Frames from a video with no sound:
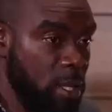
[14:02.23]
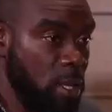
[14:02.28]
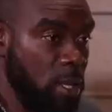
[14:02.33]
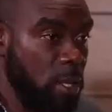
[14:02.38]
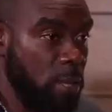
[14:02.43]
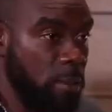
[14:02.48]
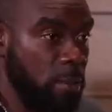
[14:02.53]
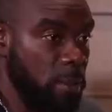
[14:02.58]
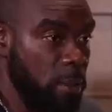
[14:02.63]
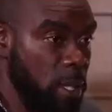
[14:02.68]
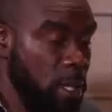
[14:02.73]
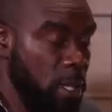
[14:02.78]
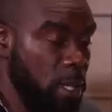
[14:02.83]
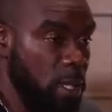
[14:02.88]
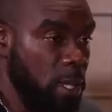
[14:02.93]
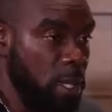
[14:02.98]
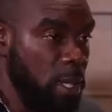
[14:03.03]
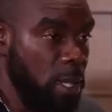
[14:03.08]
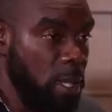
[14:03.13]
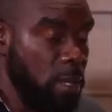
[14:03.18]
Club, okay.
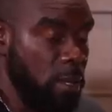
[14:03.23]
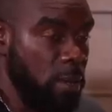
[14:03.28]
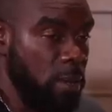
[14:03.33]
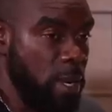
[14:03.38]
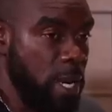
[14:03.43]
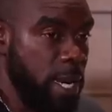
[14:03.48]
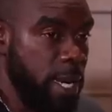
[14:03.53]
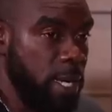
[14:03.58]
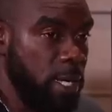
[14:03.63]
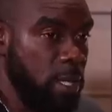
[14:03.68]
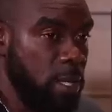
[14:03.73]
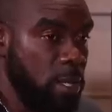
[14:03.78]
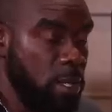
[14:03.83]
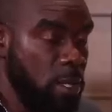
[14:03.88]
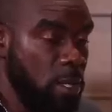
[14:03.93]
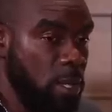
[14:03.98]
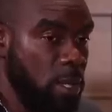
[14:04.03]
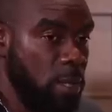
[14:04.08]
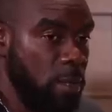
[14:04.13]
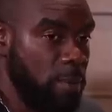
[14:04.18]
Right.
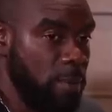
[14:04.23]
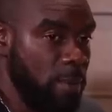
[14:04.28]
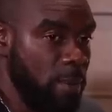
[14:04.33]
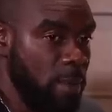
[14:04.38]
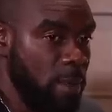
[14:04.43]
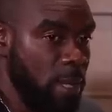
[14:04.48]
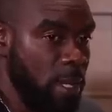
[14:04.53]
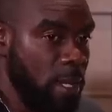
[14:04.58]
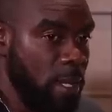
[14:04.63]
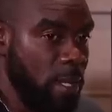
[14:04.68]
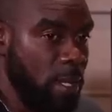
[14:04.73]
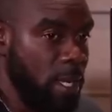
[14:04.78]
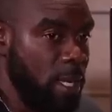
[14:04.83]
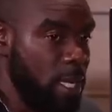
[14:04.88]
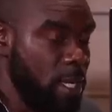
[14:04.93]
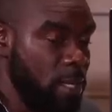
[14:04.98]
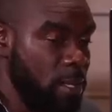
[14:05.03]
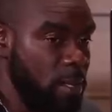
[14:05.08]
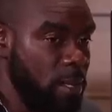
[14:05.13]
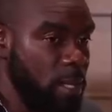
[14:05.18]
So,
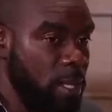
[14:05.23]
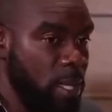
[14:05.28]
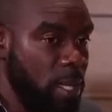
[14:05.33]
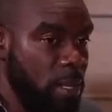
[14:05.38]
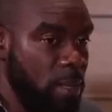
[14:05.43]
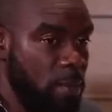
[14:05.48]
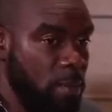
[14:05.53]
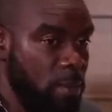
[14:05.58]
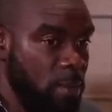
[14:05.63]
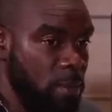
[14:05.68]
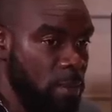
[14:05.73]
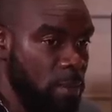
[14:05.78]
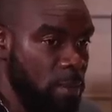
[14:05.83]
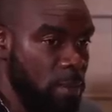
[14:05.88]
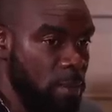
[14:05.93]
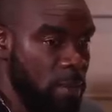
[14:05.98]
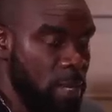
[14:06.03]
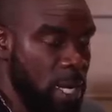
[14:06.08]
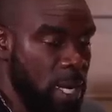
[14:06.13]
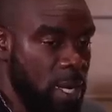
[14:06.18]
as I said,
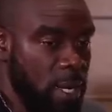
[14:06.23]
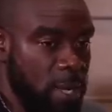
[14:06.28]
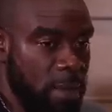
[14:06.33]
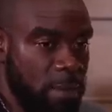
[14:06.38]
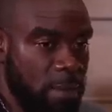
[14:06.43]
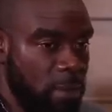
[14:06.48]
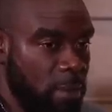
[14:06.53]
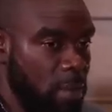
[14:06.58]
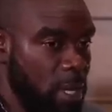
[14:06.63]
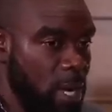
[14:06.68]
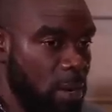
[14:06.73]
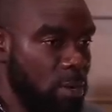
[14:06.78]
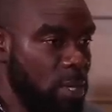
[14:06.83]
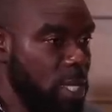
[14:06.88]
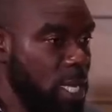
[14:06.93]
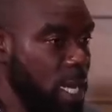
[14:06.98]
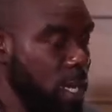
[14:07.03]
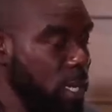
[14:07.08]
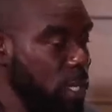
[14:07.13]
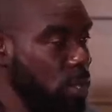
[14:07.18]
um, I
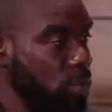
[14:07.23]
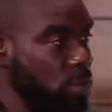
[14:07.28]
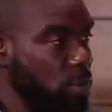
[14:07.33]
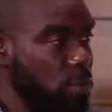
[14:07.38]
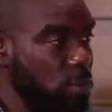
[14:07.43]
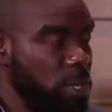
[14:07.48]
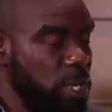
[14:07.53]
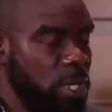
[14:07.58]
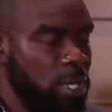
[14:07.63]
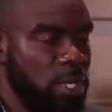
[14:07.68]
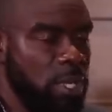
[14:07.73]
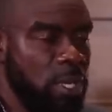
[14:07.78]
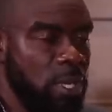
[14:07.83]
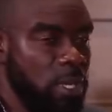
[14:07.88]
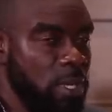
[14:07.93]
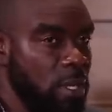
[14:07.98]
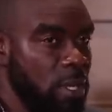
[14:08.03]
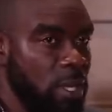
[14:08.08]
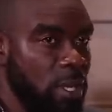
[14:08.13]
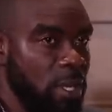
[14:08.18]
was an introvert,
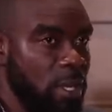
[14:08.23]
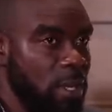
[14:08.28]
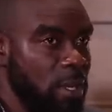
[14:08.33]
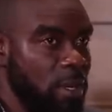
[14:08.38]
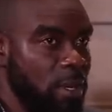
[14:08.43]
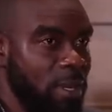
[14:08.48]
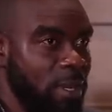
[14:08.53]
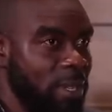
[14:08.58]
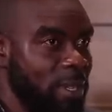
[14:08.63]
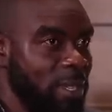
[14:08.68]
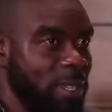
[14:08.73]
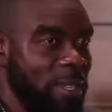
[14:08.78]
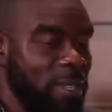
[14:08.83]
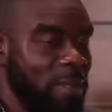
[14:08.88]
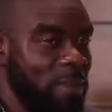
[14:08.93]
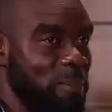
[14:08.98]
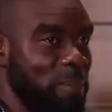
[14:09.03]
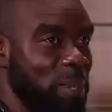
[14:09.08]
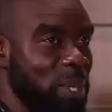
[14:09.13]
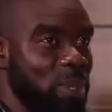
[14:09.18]
so
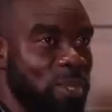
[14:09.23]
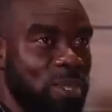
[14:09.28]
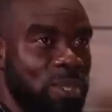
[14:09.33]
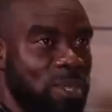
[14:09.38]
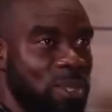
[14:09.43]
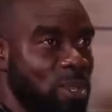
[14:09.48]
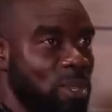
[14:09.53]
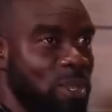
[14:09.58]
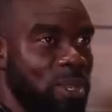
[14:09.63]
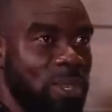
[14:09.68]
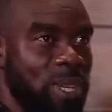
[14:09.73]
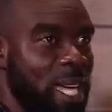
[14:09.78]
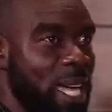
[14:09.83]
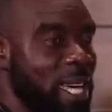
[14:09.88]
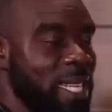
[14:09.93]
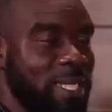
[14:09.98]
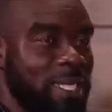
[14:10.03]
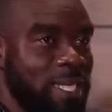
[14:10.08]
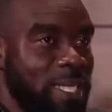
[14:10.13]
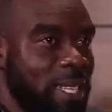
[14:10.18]
me also
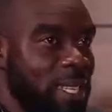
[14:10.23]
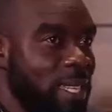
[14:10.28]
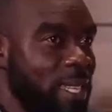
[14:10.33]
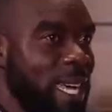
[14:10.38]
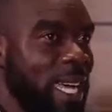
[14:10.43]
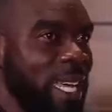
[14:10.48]
I seek